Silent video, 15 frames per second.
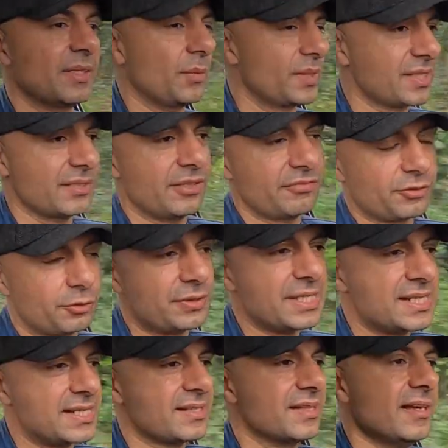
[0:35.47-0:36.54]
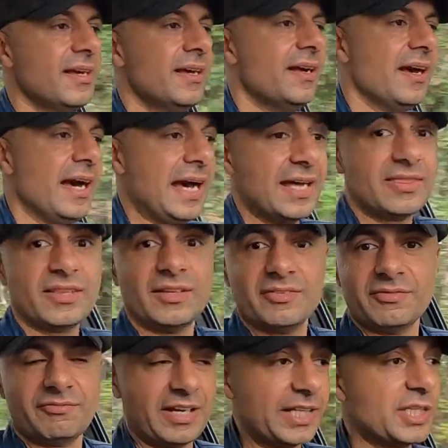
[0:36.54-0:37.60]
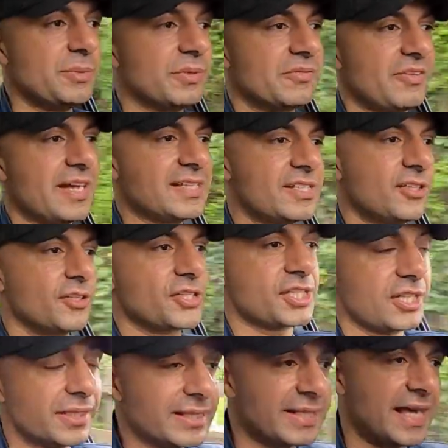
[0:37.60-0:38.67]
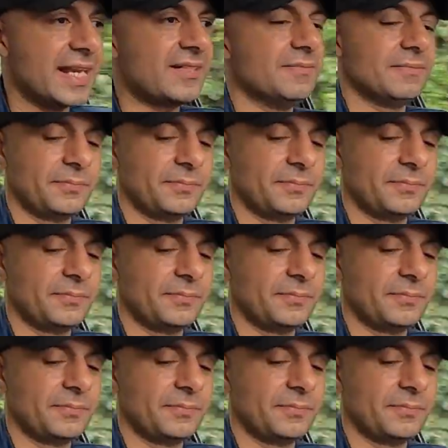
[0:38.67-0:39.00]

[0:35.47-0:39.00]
there wasn't enough grease, and the vacuum advance got stuck again.